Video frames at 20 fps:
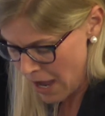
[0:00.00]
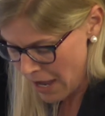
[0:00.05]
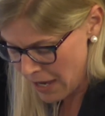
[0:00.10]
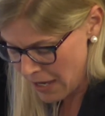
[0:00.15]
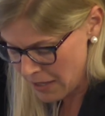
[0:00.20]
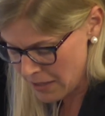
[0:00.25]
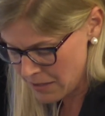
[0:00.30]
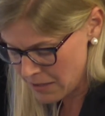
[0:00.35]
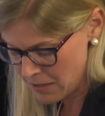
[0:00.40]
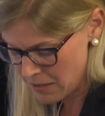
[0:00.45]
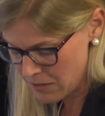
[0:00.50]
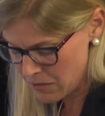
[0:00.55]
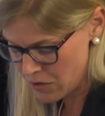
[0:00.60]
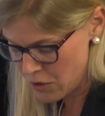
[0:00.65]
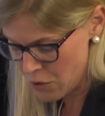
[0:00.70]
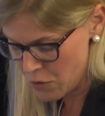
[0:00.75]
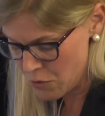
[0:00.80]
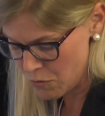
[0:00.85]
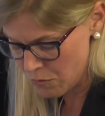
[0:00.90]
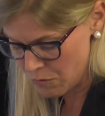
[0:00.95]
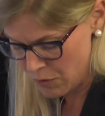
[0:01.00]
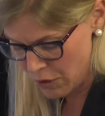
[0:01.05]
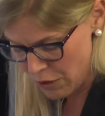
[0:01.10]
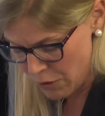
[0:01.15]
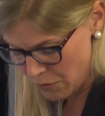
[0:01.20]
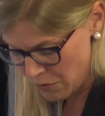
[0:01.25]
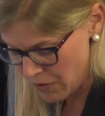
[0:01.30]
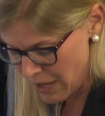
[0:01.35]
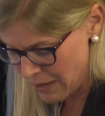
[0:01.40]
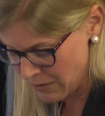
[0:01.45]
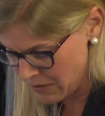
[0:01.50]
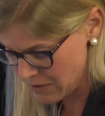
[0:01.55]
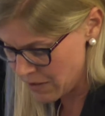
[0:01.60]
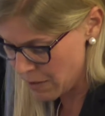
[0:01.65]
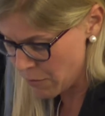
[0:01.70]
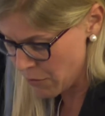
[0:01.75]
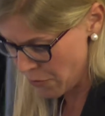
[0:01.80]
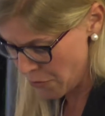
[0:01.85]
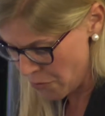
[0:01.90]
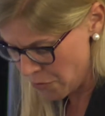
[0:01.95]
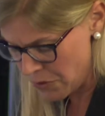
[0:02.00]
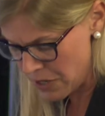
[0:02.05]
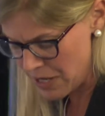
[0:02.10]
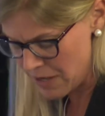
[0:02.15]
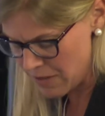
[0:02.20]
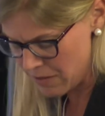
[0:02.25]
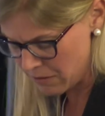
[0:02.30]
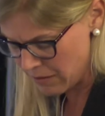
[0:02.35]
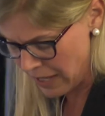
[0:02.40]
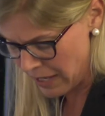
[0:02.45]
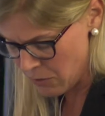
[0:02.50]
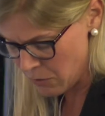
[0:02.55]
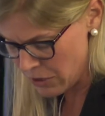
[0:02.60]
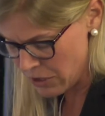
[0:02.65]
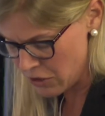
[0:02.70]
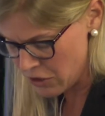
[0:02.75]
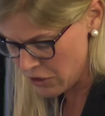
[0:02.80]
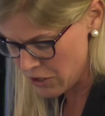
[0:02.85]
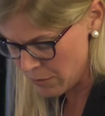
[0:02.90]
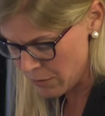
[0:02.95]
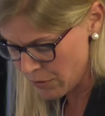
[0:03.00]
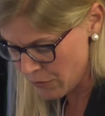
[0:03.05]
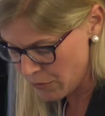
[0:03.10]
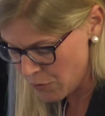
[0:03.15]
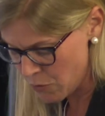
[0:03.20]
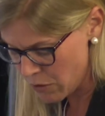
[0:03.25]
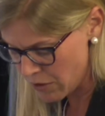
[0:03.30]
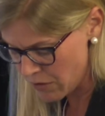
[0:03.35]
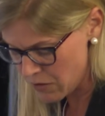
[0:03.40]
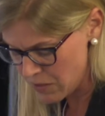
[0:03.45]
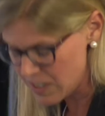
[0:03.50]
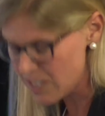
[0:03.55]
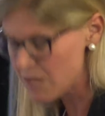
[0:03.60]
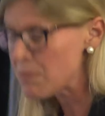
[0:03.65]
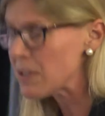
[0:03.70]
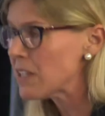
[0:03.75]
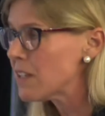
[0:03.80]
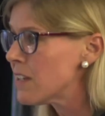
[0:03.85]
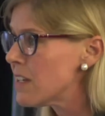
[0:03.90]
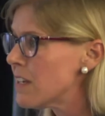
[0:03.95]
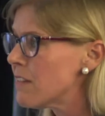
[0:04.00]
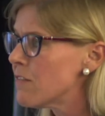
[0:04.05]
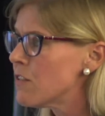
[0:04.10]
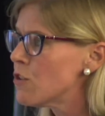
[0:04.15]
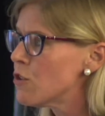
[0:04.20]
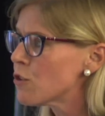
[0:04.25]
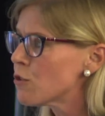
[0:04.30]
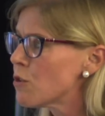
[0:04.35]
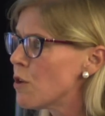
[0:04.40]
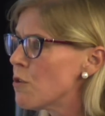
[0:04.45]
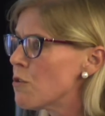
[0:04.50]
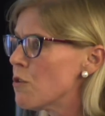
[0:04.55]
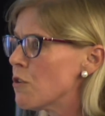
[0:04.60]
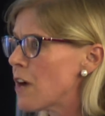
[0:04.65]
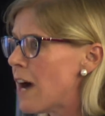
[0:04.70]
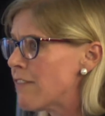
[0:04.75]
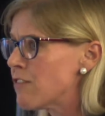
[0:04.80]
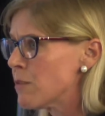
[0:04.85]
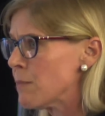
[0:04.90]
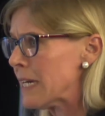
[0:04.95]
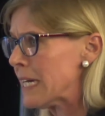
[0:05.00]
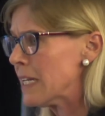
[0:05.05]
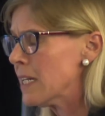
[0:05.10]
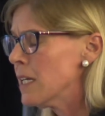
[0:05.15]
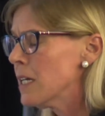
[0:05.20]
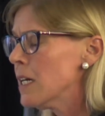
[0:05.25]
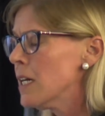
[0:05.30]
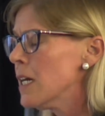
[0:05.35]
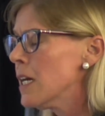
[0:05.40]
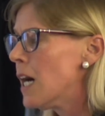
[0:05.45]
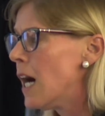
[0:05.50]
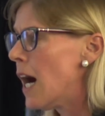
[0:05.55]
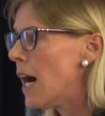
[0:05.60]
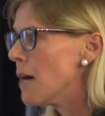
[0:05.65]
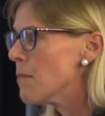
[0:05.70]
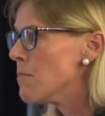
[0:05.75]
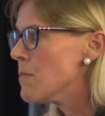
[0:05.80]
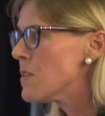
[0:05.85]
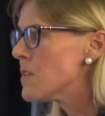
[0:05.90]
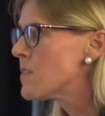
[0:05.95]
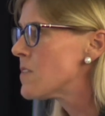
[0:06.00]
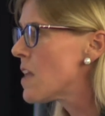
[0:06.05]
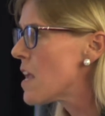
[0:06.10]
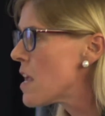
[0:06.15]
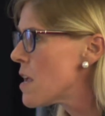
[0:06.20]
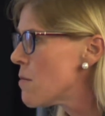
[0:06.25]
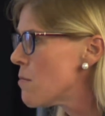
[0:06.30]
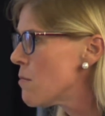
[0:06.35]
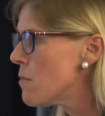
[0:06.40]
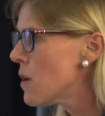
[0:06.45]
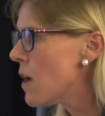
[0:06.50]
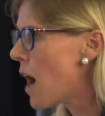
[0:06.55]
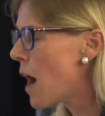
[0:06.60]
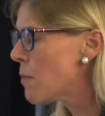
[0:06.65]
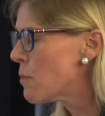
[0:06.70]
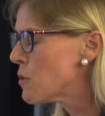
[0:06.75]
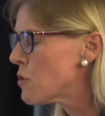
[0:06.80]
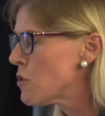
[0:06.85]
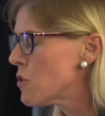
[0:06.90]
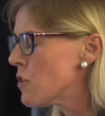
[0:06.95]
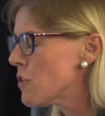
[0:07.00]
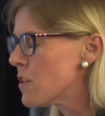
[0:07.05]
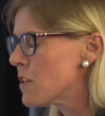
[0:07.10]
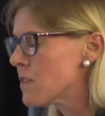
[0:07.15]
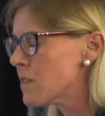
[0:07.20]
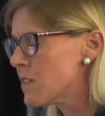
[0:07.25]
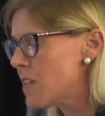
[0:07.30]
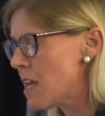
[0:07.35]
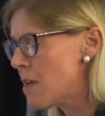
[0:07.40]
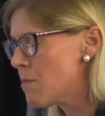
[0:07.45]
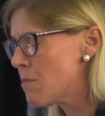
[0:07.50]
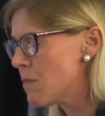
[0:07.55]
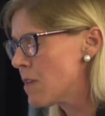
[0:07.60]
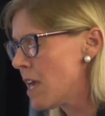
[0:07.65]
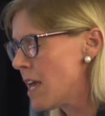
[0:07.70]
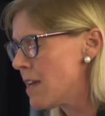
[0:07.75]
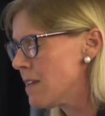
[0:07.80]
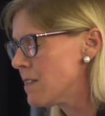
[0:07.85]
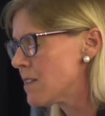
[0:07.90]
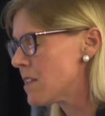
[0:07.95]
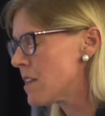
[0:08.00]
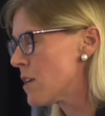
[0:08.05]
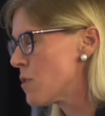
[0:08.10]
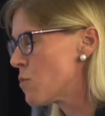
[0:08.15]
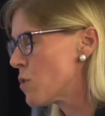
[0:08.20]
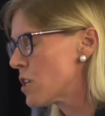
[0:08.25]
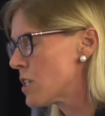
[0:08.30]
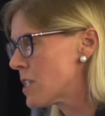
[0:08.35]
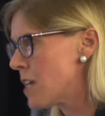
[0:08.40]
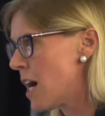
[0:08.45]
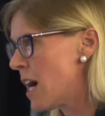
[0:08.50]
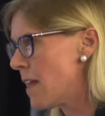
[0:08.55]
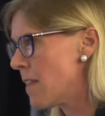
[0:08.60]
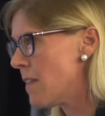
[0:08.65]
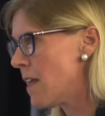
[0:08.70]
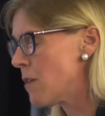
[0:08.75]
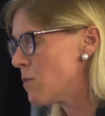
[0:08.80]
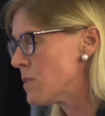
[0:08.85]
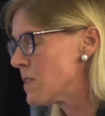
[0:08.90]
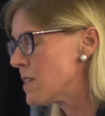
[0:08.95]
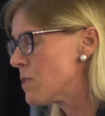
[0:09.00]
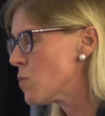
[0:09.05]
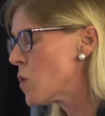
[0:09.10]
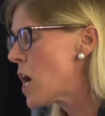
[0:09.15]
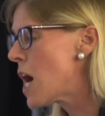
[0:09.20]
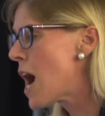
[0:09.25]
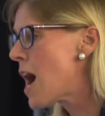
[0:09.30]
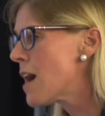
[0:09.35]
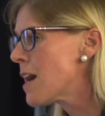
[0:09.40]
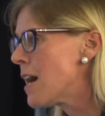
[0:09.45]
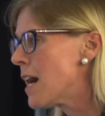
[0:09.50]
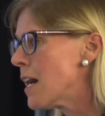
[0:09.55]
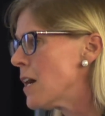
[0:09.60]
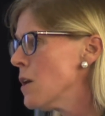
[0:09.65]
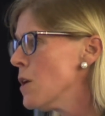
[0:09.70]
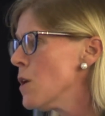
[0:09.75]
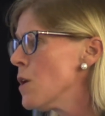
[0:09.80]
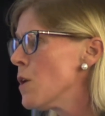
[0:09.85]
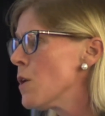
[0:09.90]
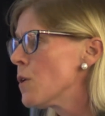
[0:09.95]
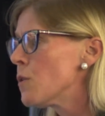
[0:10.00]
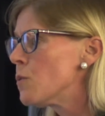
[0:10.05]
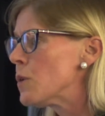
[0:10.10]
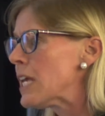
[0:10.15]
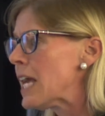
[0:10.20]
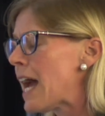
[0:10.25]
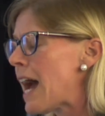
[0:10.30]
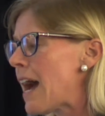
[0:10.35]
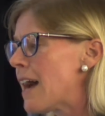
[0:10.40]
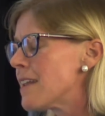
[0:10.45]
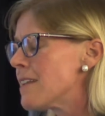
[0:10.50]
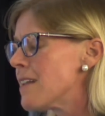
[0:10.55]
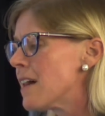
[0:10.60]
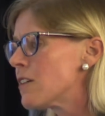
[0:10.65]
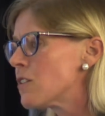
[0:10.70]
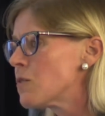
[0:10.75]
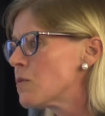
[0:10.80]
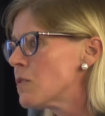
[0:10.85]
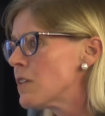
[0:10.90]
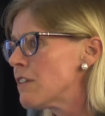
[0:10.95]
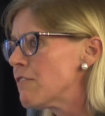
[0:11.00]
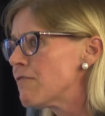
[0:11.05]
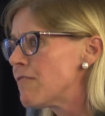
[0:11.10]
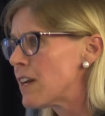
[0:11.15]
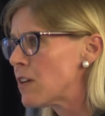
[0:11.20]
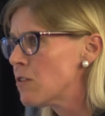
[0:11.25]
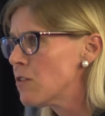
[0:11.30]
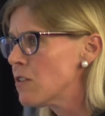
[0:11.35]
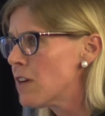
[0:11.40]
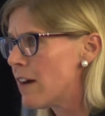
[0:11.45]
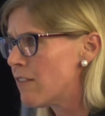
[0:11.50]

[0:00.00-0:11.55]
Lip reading: And so, that's number 3, the language. Number 4, the stability of your local government. The same case that I worked on that was in Oaxaca, we had not only federal